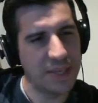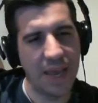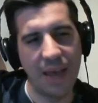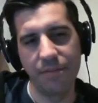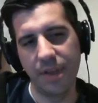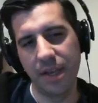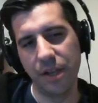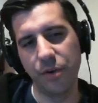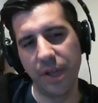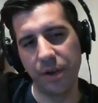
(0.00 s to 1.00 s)
to have an
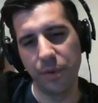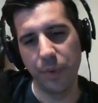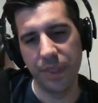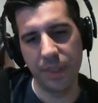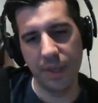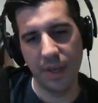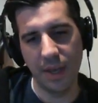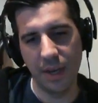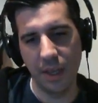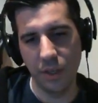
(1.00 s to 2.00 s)
iterator with
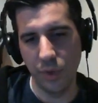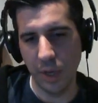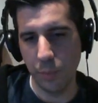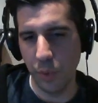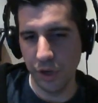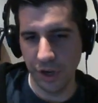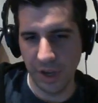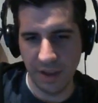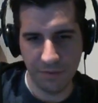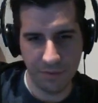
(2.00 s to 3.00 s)
a unique pointer
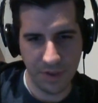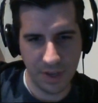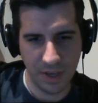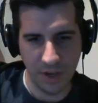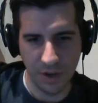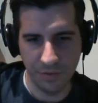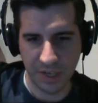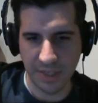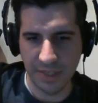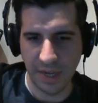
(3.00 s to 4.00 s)
if the
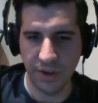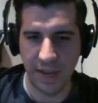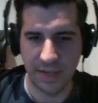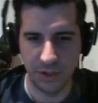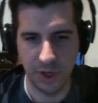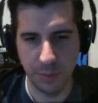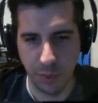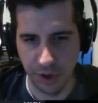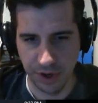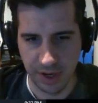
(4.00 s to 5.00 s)
container has unique
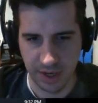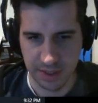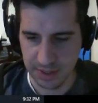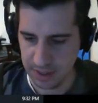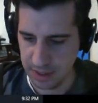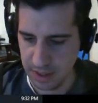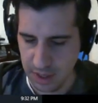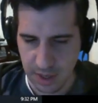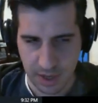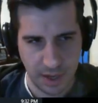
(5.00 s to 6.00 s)
pointer in it?
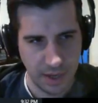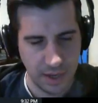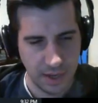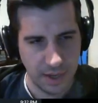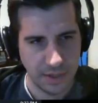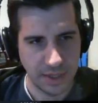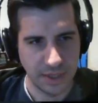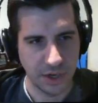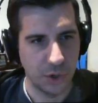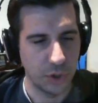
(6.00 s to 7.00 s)
Since
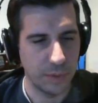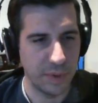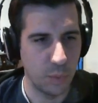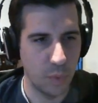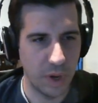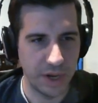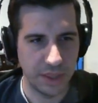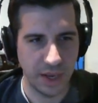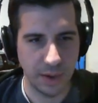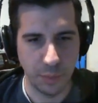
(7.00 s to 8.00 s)
there can only be one
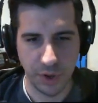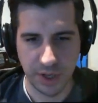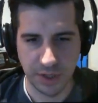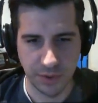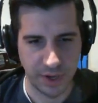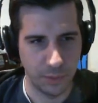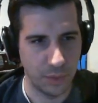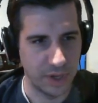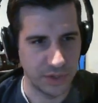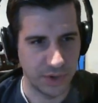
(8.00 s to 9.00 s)
thing pointing to it at once,